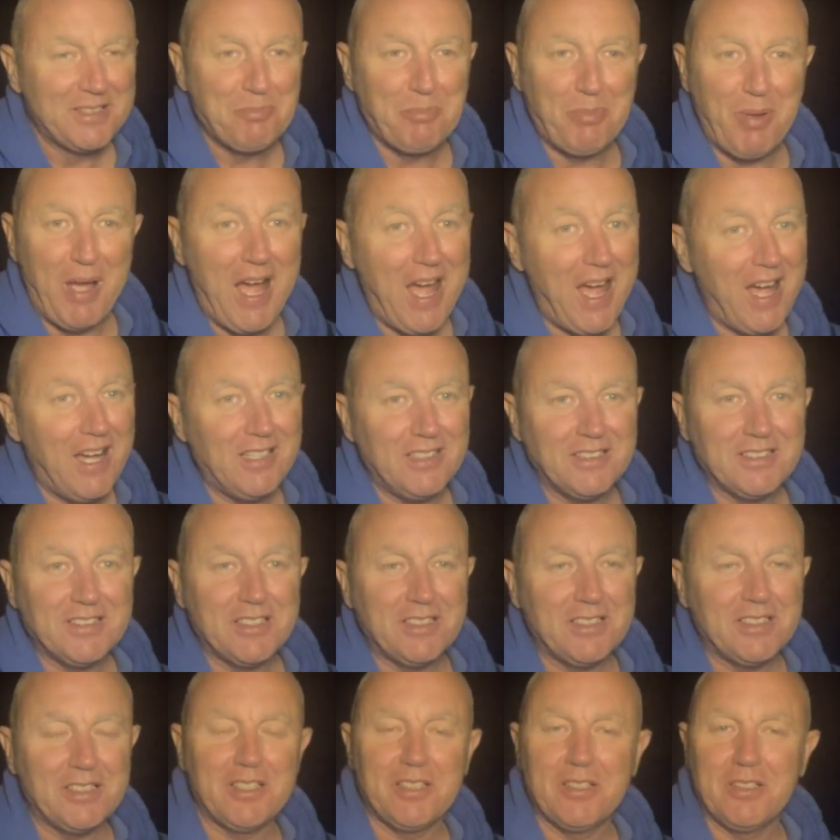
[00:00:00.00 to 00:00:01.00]
But
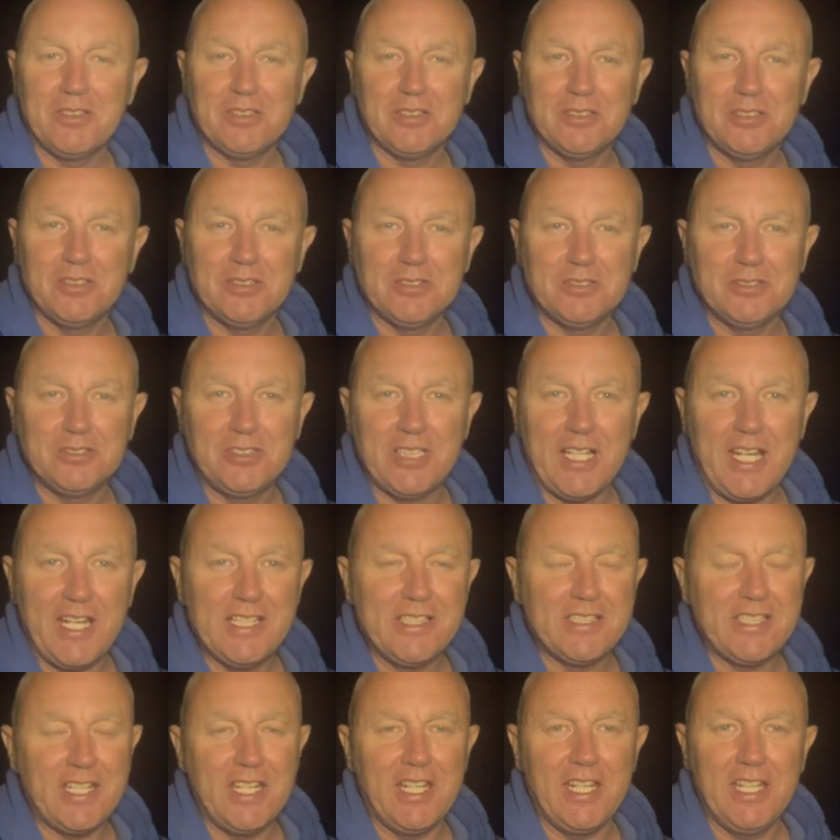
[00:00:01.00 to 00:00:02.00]

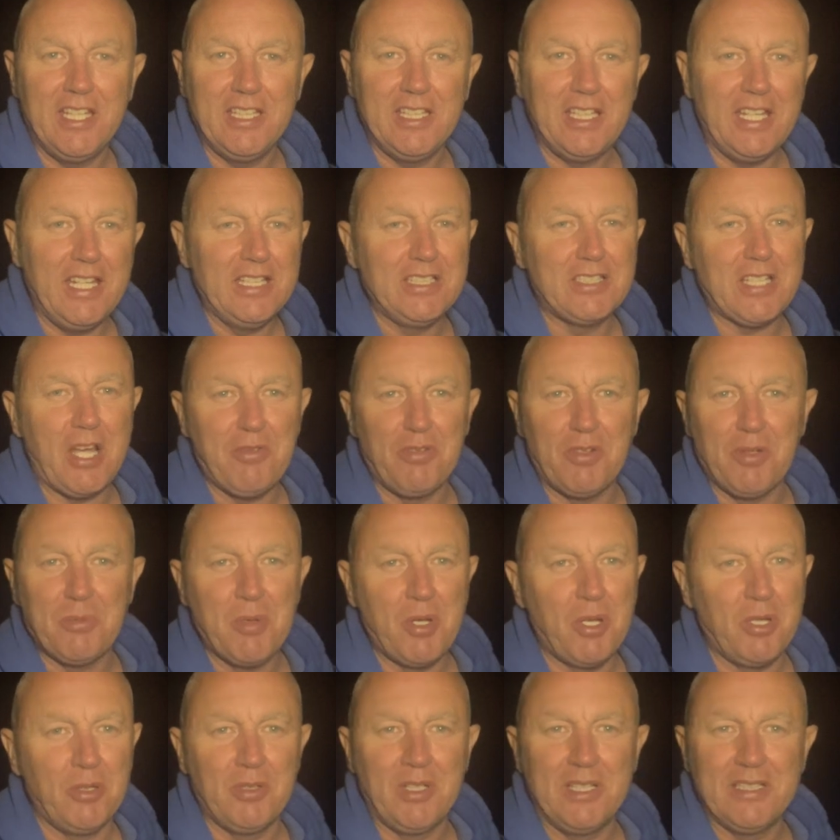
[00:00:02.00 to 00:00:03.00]
JD, he's over the
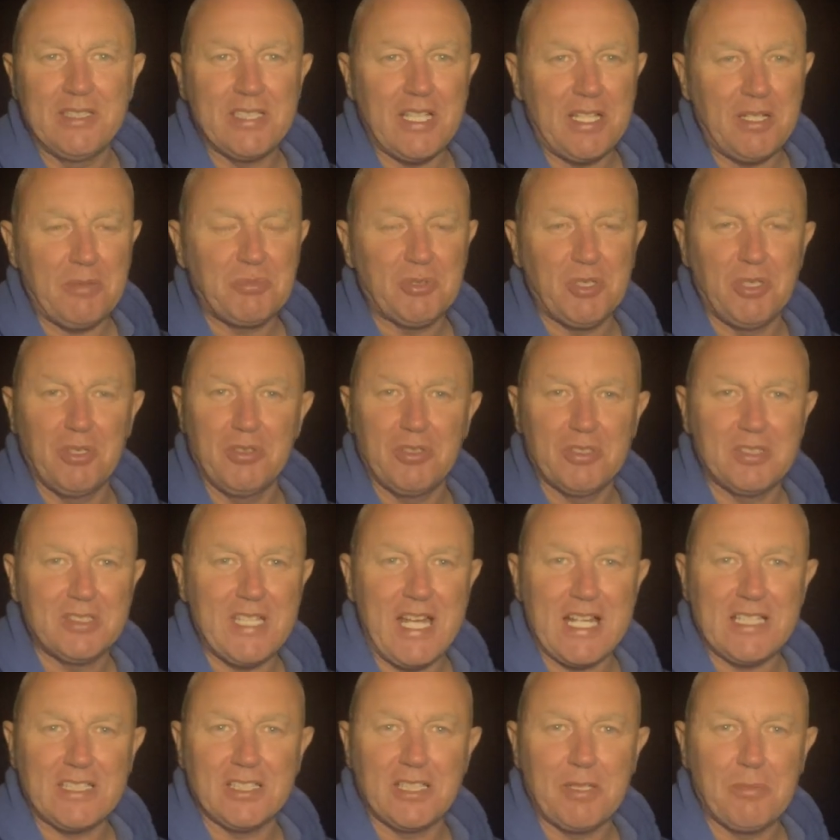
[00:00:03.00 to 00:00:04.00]
moon. He's absolutely
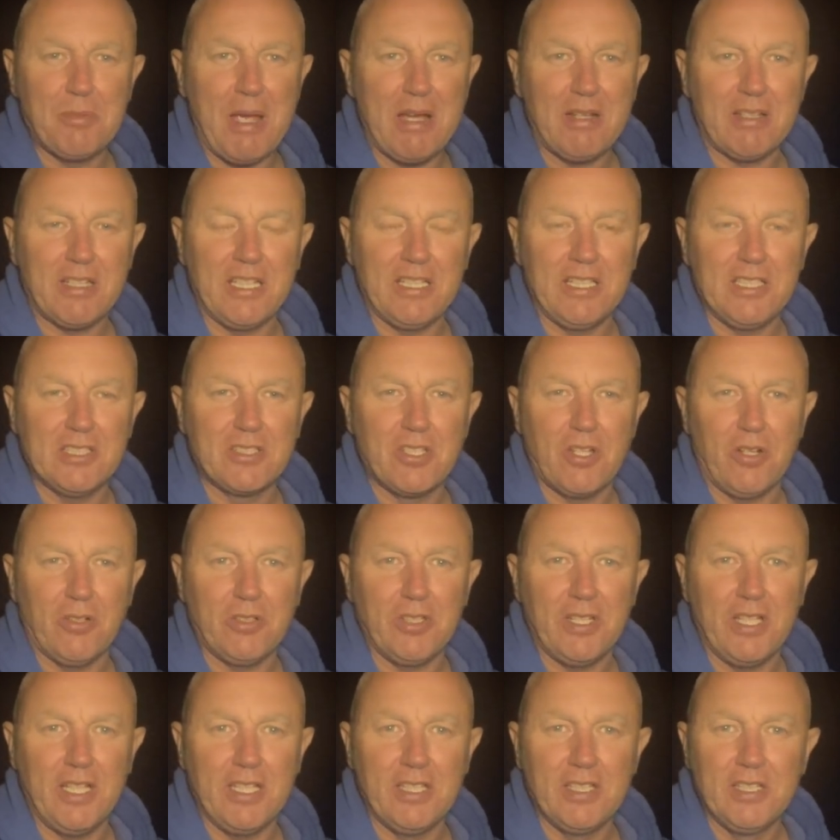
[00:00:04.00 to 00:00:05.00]
ecstatic about getting his
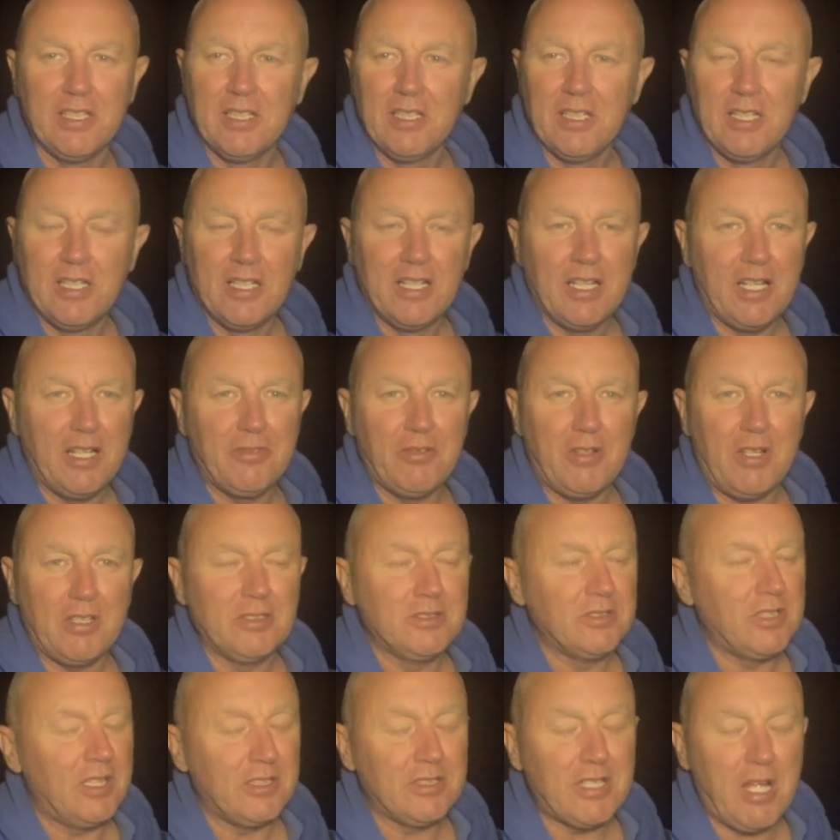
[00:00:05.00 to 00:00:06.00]
codling,
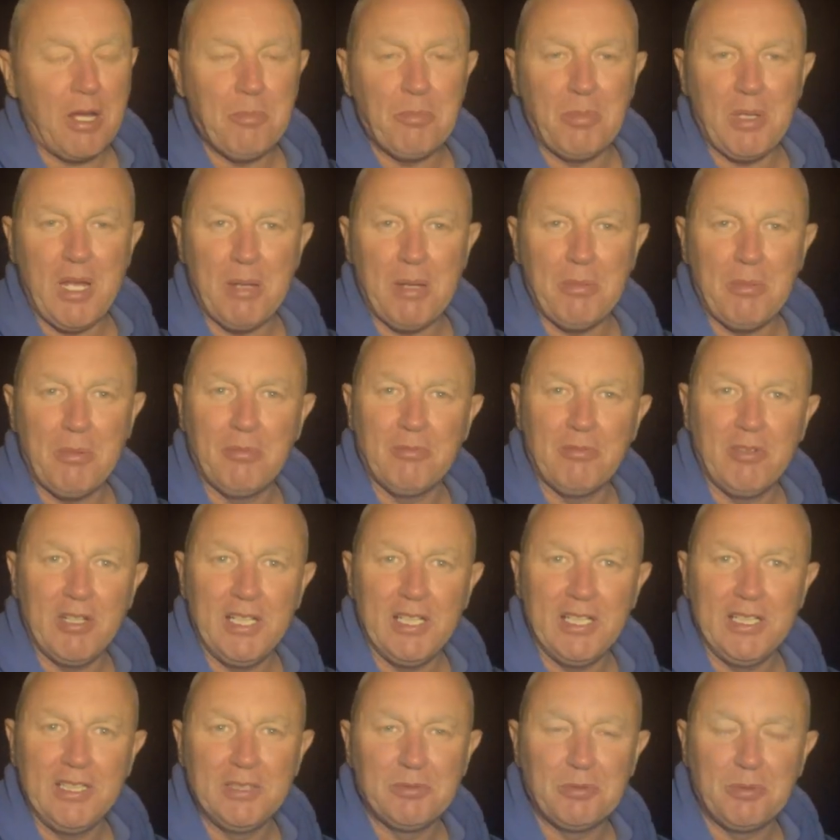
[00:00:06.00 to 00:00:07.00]
and I don't blame him
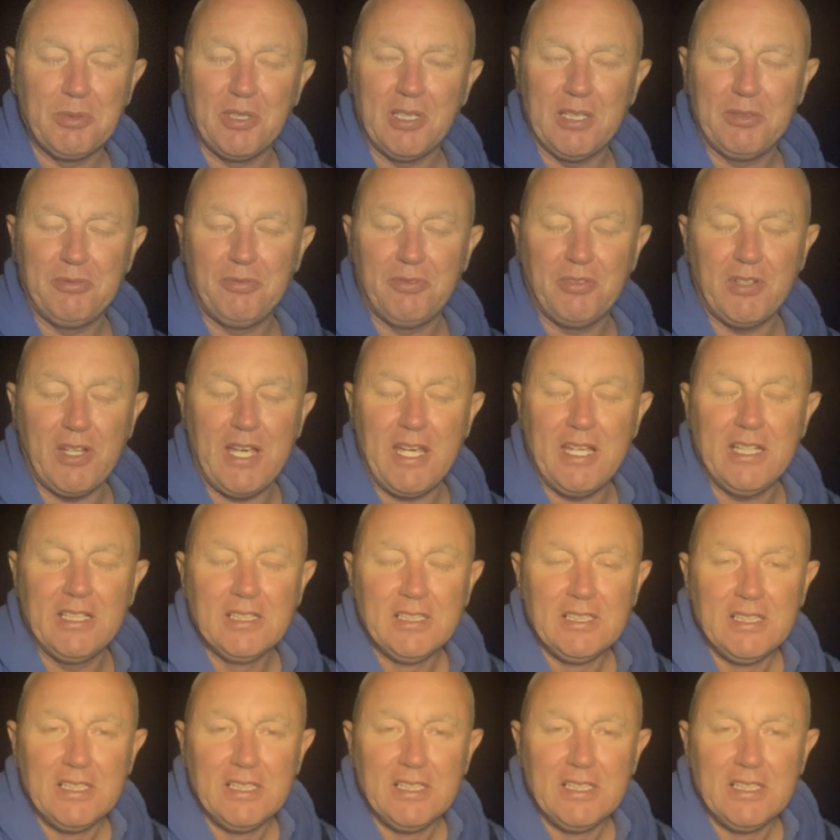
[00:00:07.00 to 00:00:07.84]
really, to be fair.